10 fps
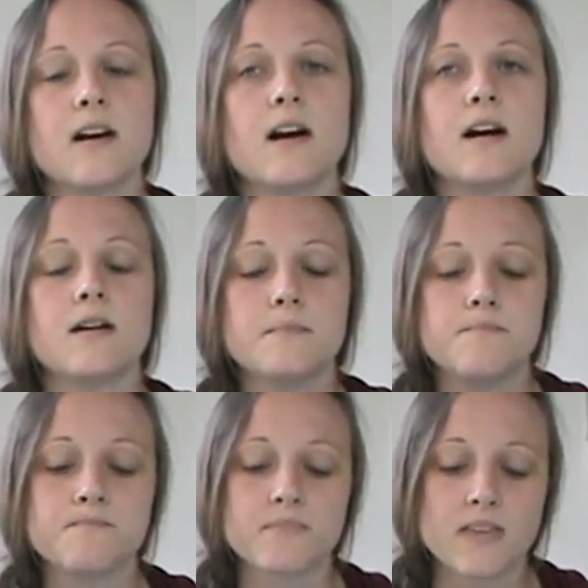
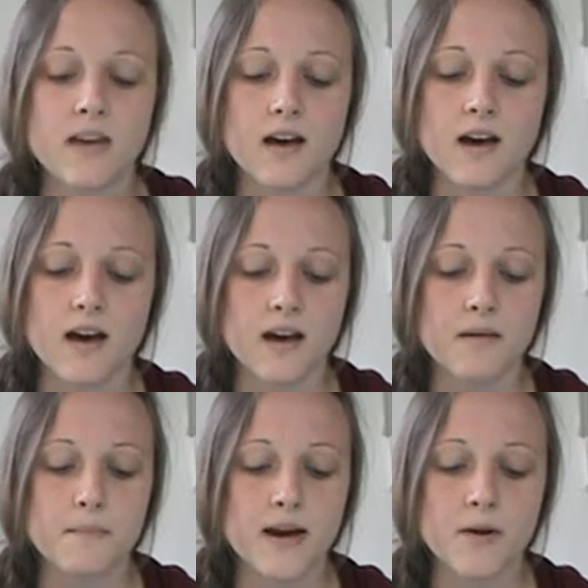
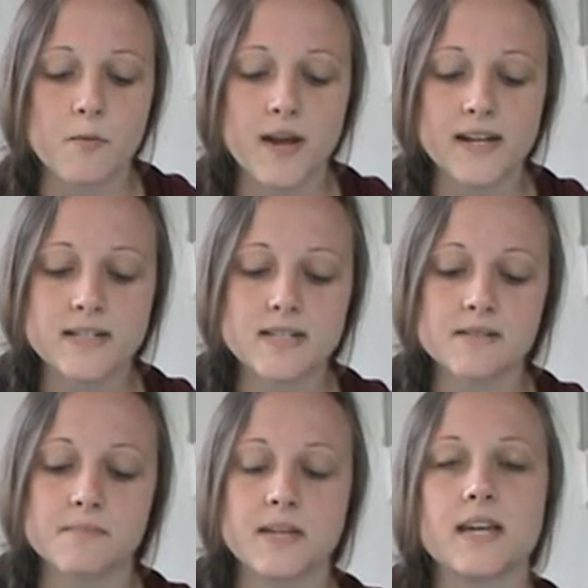My
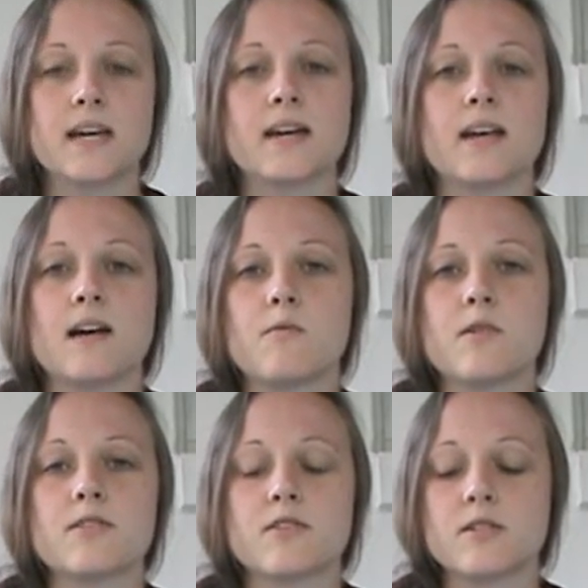weight began at
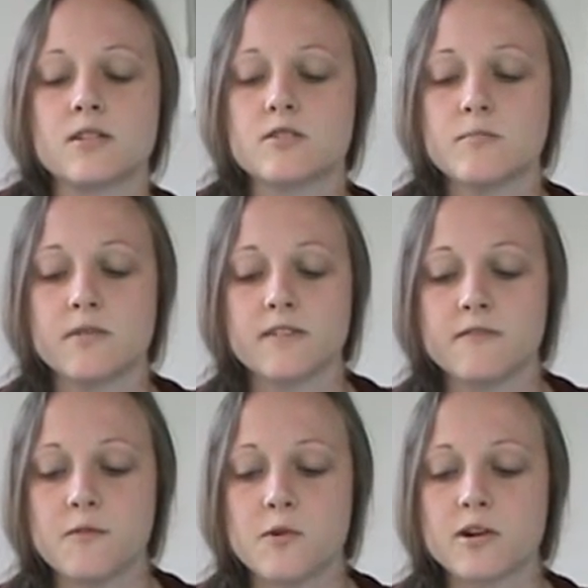
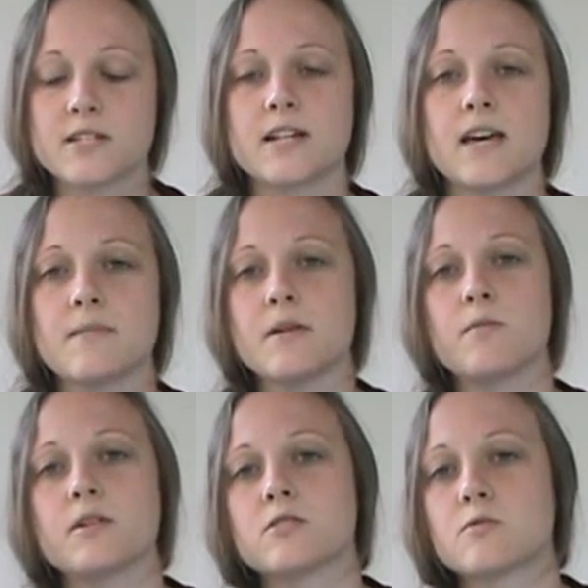132.4. Today I'm at
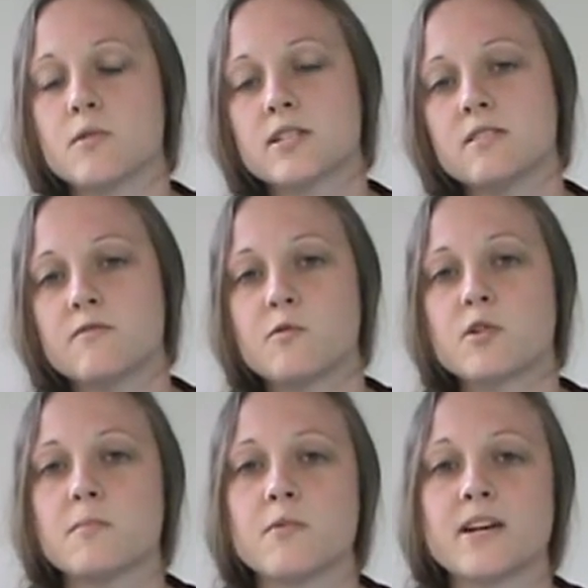
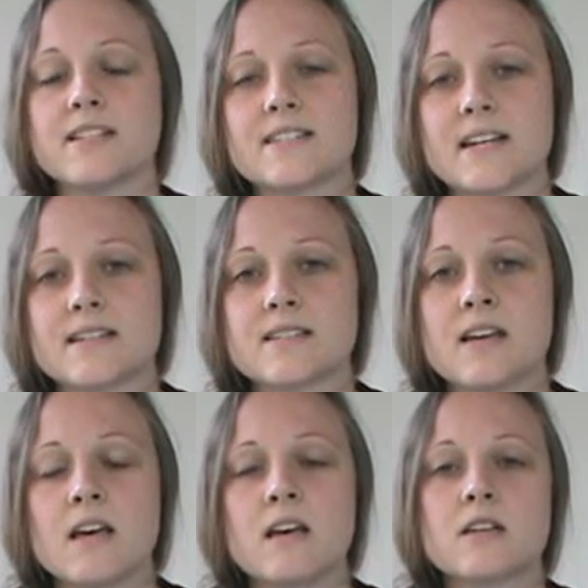124.6.
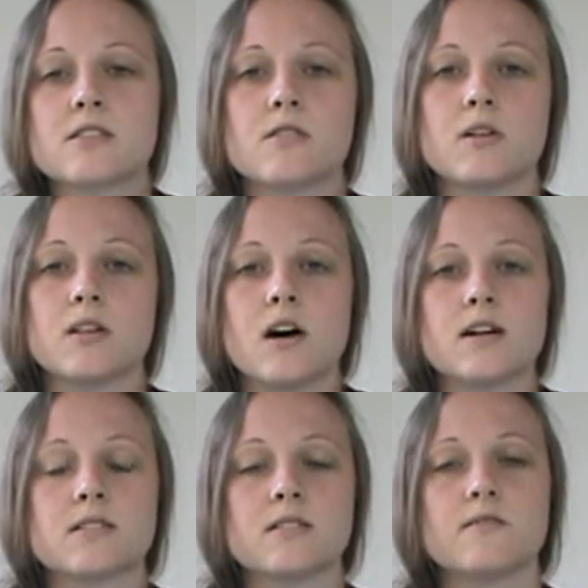So a
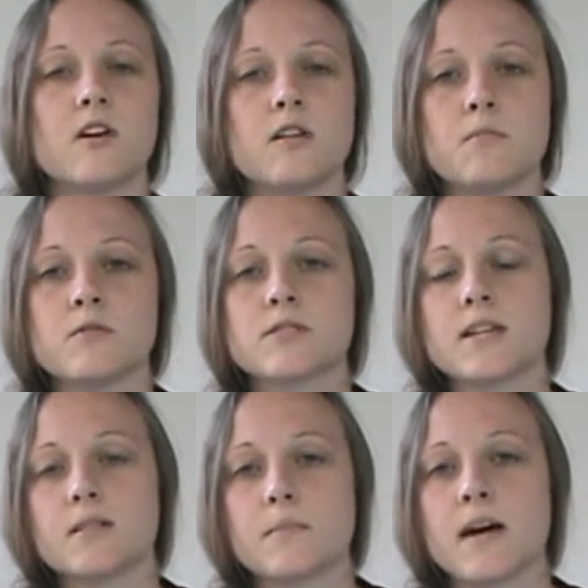loss of almost
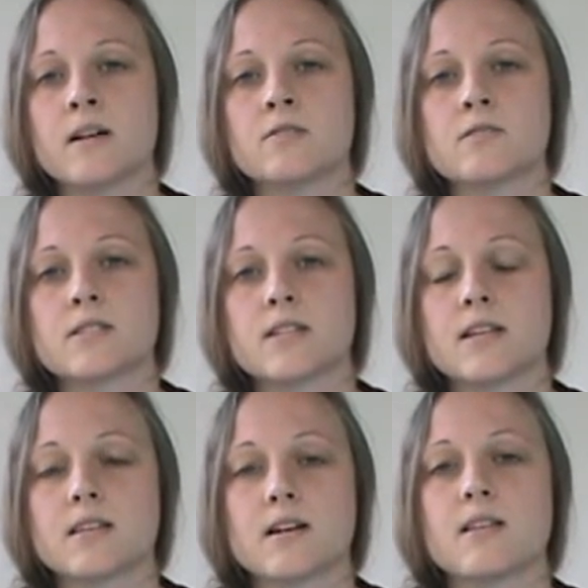8 pounds
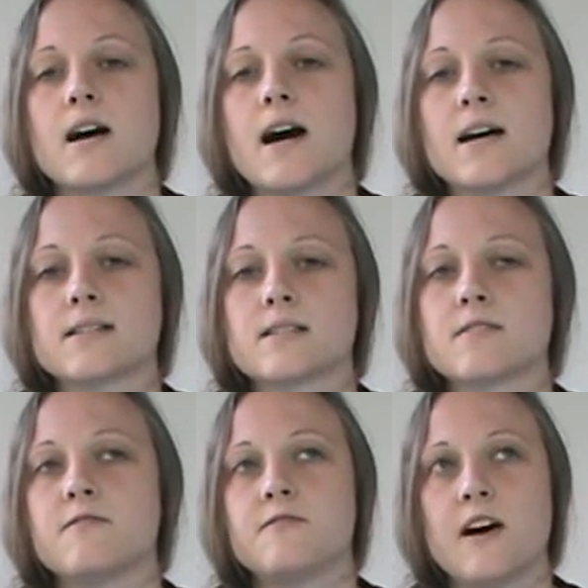in the
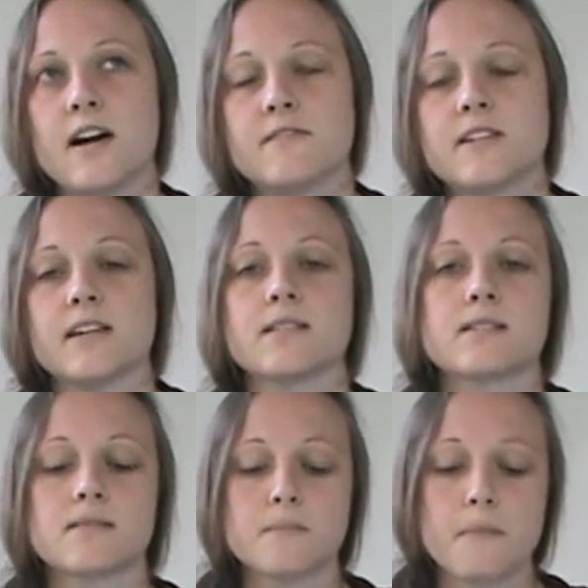last 5 days.